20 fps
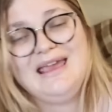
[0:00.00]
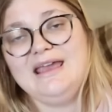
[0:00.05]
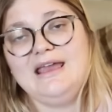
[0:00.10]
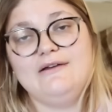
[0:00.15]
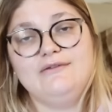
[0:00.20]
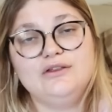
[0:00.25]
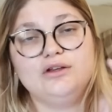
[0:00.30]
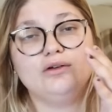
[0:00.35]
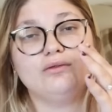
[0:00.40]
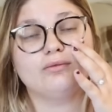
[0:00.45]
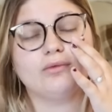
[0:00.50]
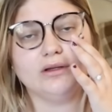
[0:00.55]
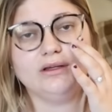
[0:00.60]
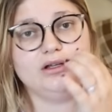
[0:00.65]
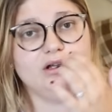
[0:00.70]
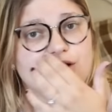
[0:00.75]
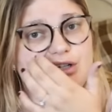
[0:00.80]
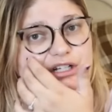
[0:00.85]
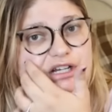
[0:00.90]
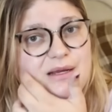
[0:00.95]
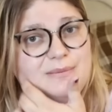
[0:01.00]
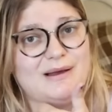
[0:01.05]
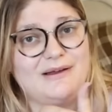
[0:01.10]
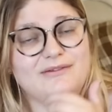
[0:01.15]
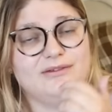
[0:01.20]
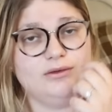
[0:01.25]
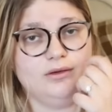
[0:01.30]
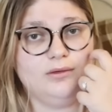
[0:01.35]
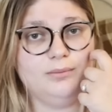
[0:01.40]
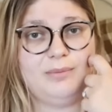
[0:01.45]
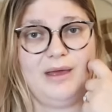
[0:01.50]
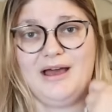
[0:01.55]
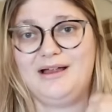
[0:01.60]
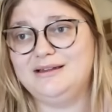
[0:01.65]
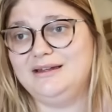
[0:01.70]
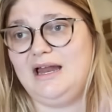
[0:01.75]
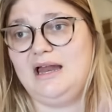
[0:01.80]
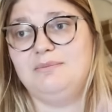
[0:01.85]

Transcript: If they're in really good shape, I've sold Allen